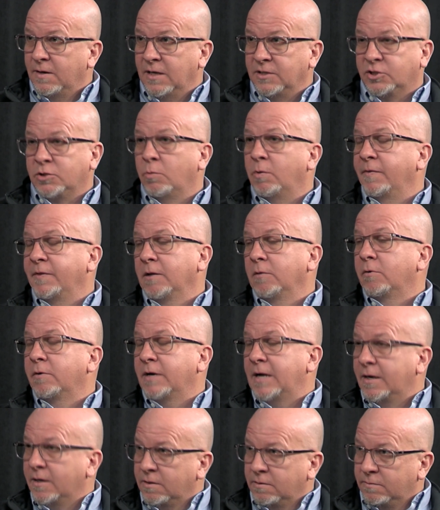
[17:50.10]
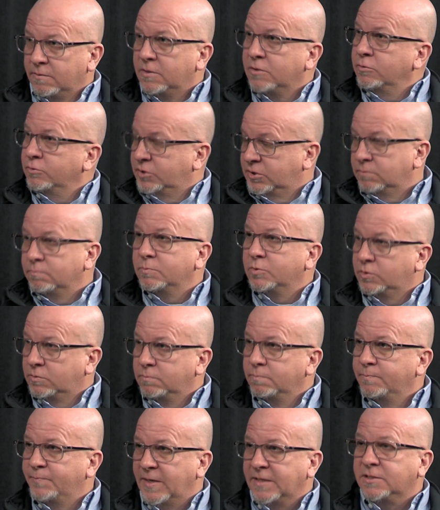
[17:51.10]
And so on. They learn how to use
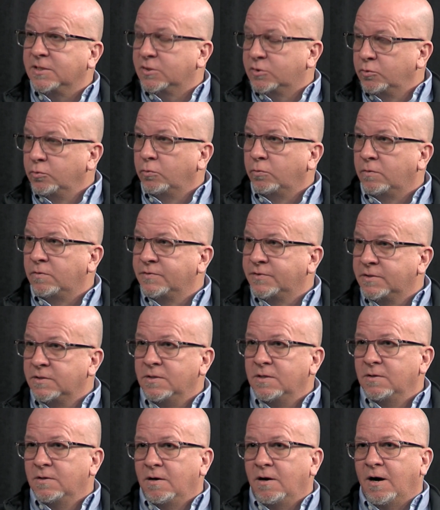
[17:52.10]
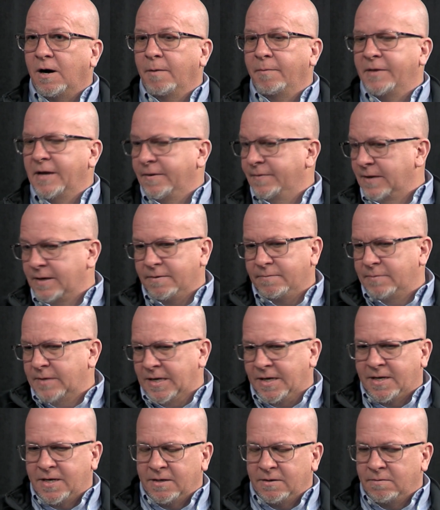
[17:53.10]
basic tools. Then
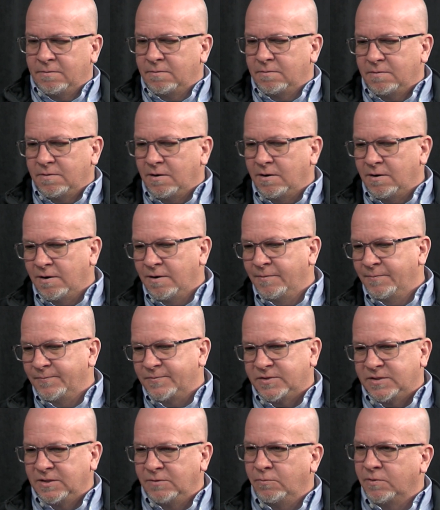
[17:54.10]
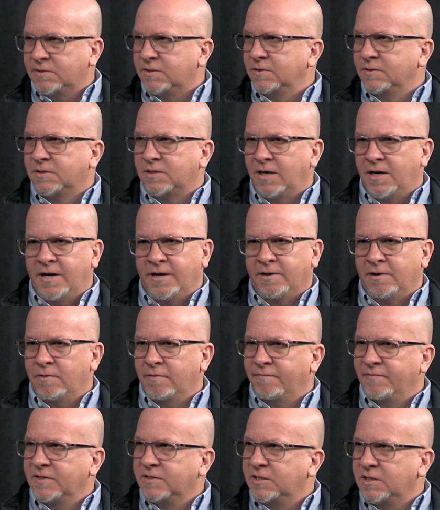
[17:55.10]
they can see what's inside, a
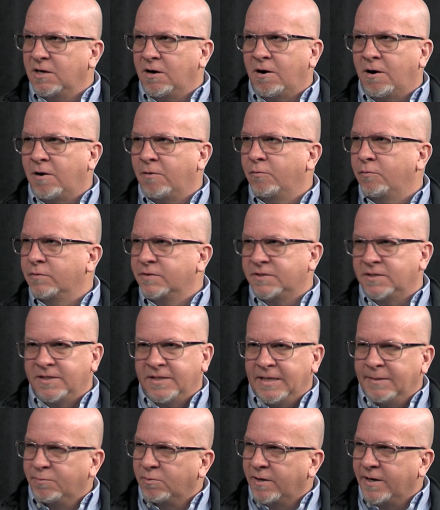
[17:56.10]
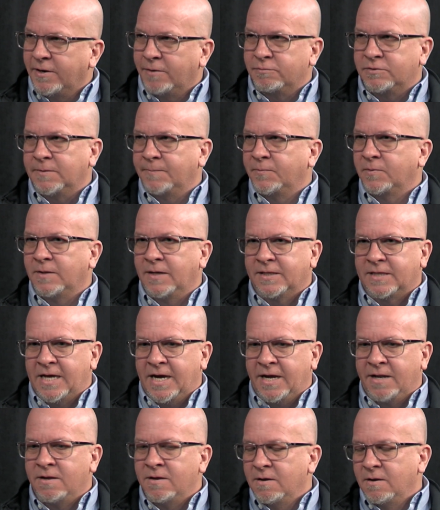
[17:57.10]
VCR or a CD player or something like
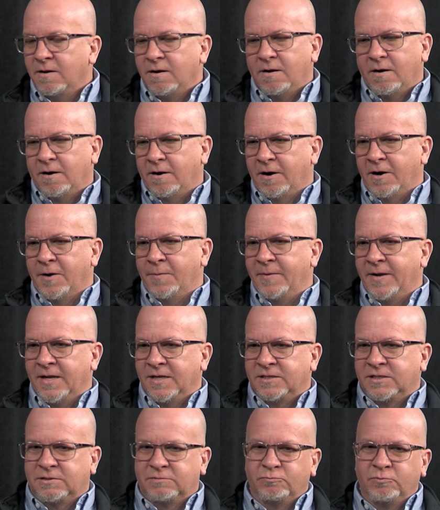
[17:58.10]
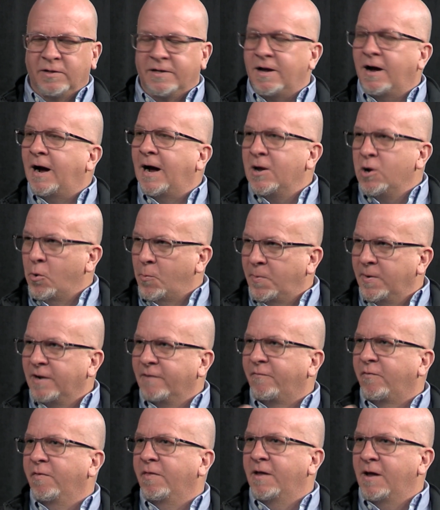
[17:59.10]
that. And it's really
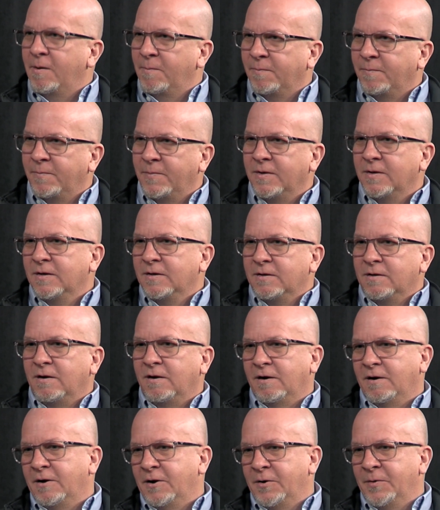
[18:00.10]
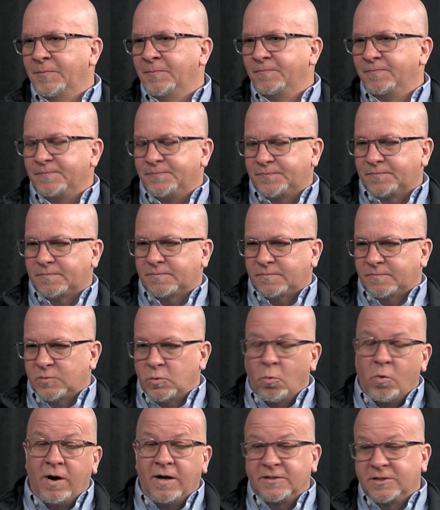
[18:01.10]
eye-opening for them,
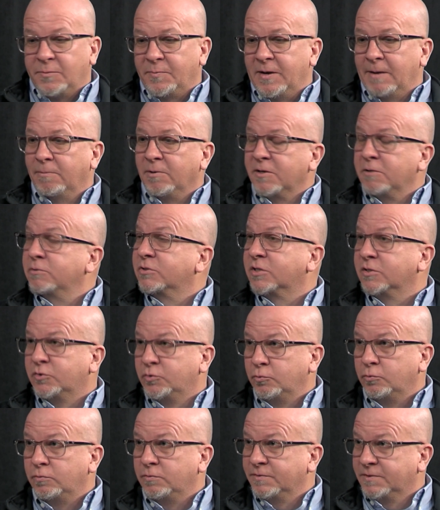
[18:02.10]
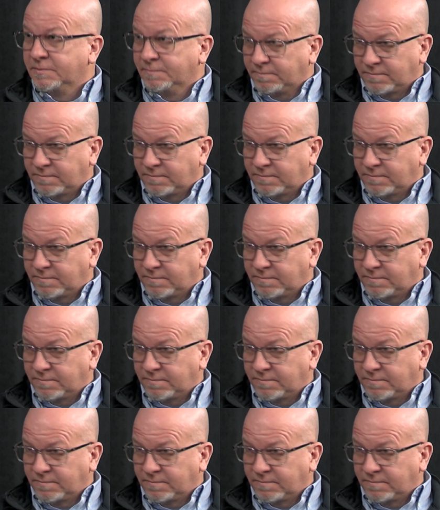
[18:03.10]
one, to be able to use the tools,